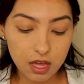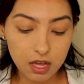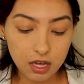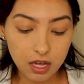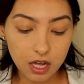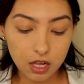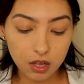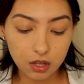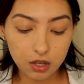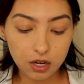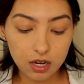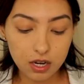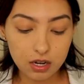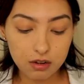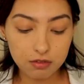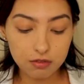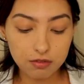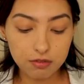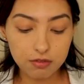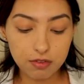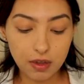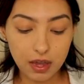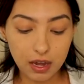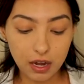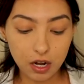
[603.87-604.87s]
color in
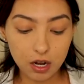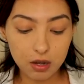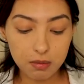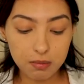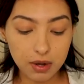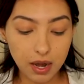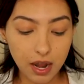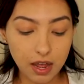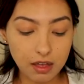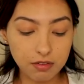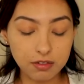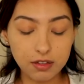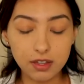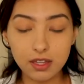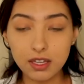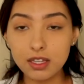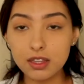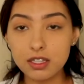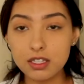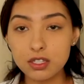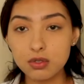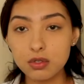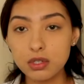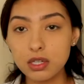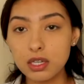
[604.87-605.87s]
Fair, but I feel like
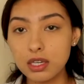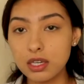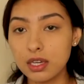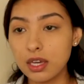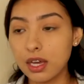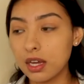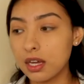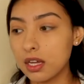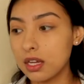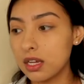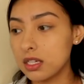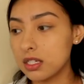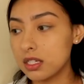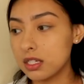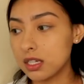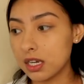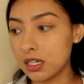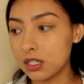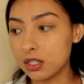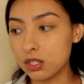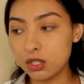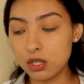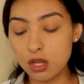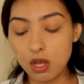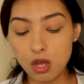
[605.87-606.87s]
this one can get
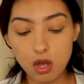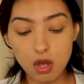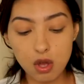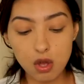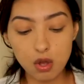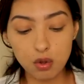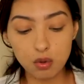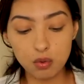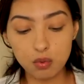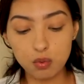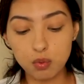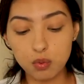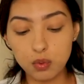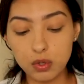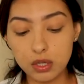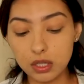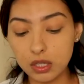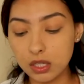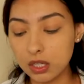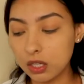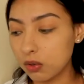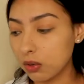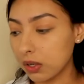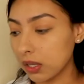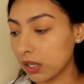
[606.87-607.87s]
intense
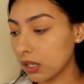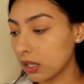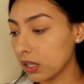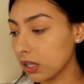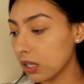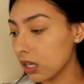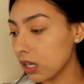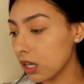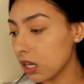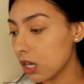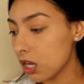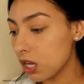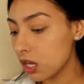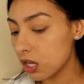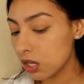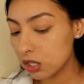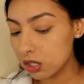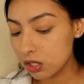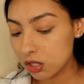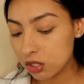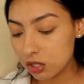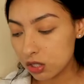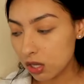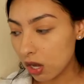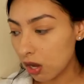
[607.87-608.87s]
really quickly.
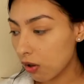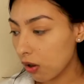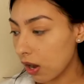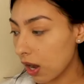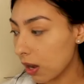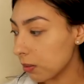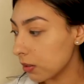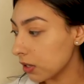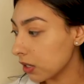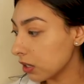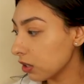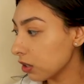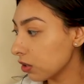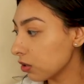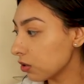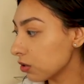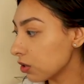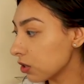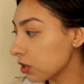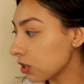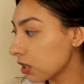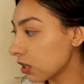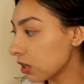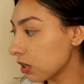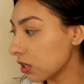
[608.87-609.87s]
So I'm gonna
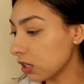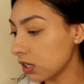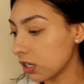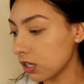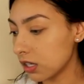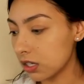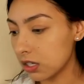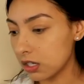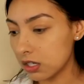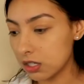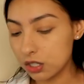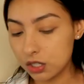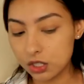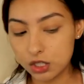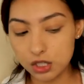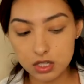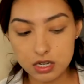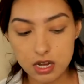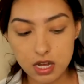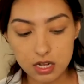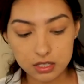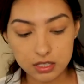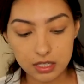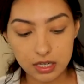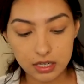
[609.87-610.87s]
use the
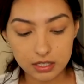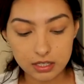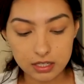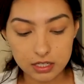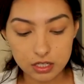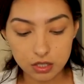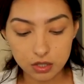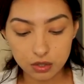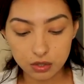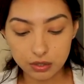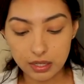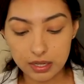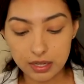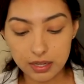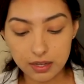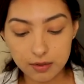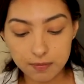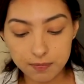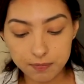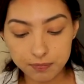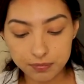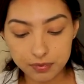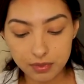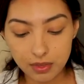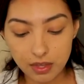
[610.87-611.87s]
Chanel Tan de Soleil.
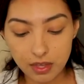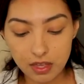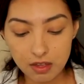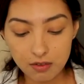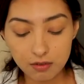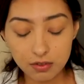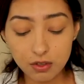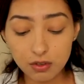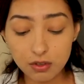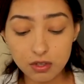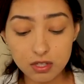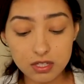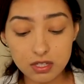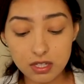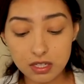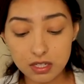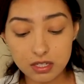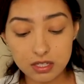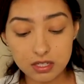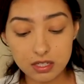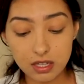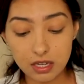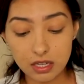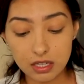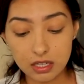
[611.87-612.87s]
No, this thing
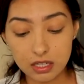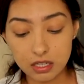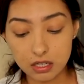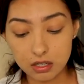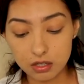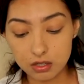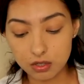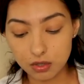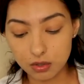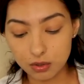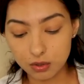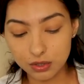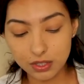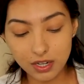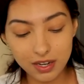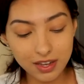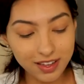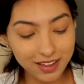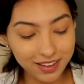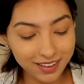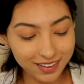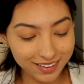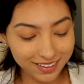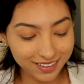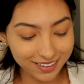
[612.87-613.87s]
is like years old,
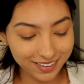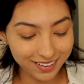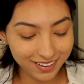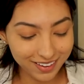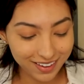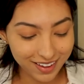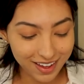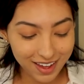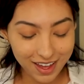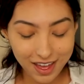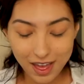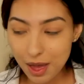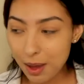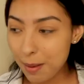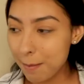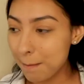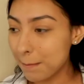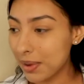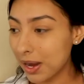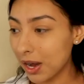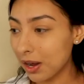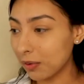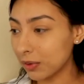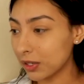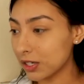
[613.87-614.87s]

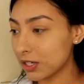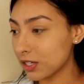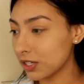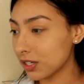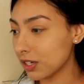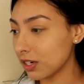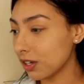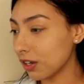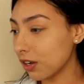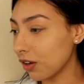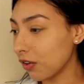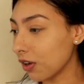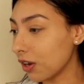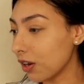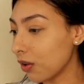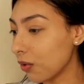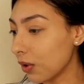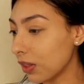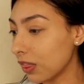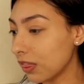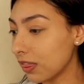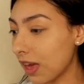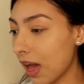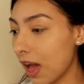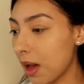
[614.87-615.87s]
but we're just gonna go in
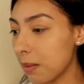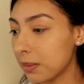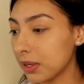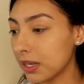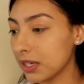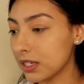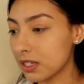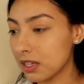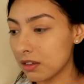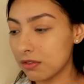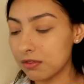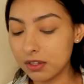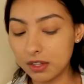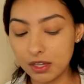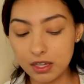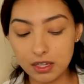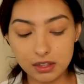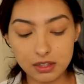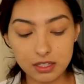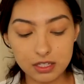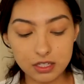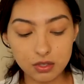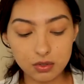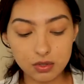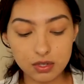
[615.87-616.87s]
with that because I feel
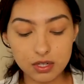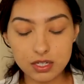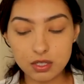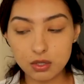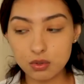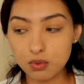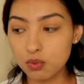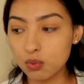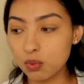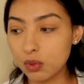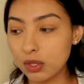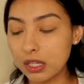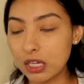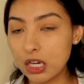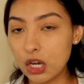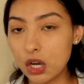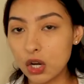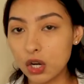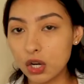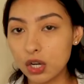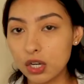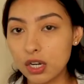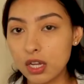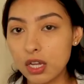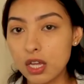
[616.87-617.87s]
like this one is really
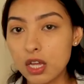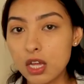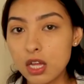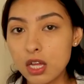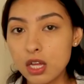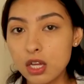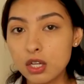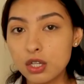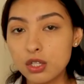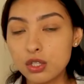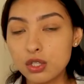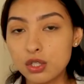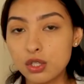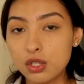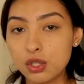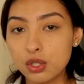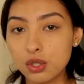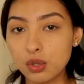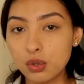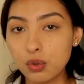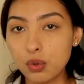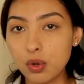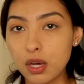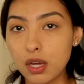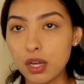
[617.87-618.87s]
hard
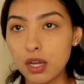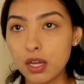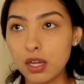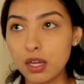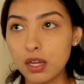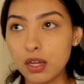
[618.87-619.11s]
to